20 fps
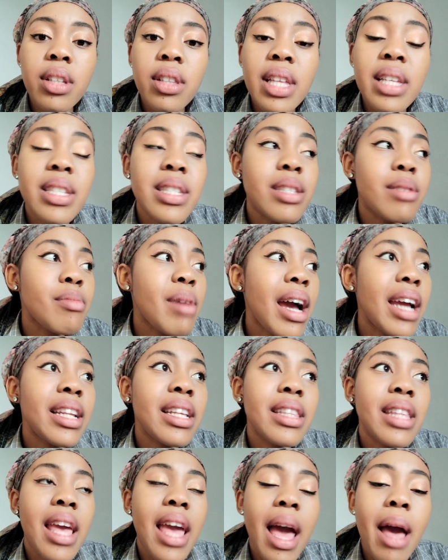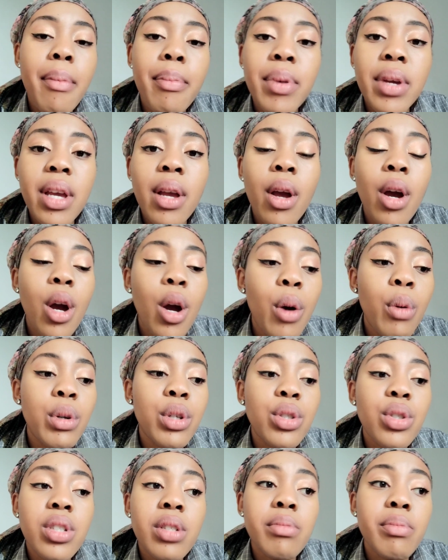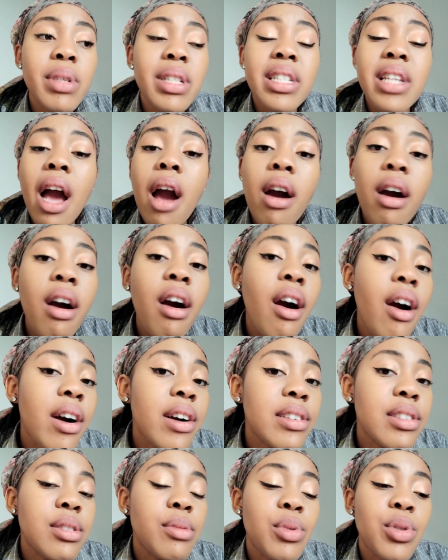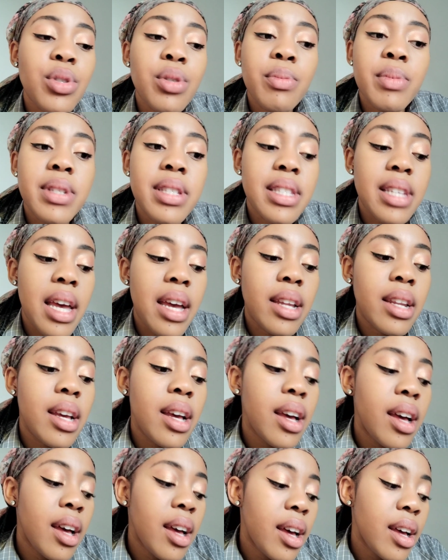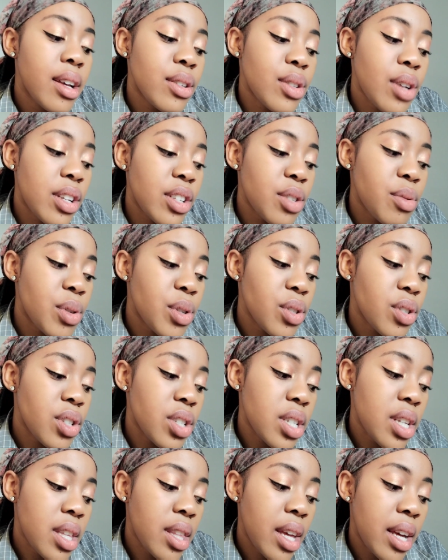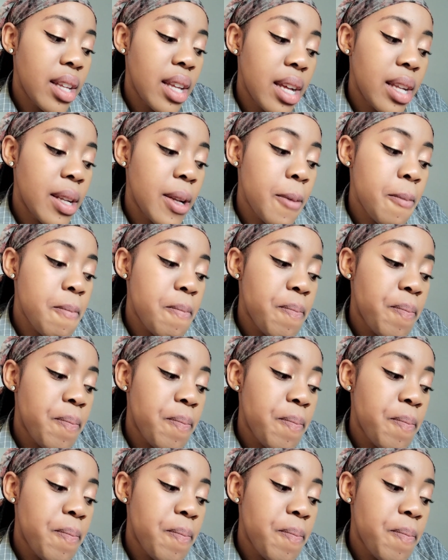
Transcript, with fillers: They're smiling, they're happy. We shouldn't be downcast, we shouldn't be sad. So I just wanted to share that, and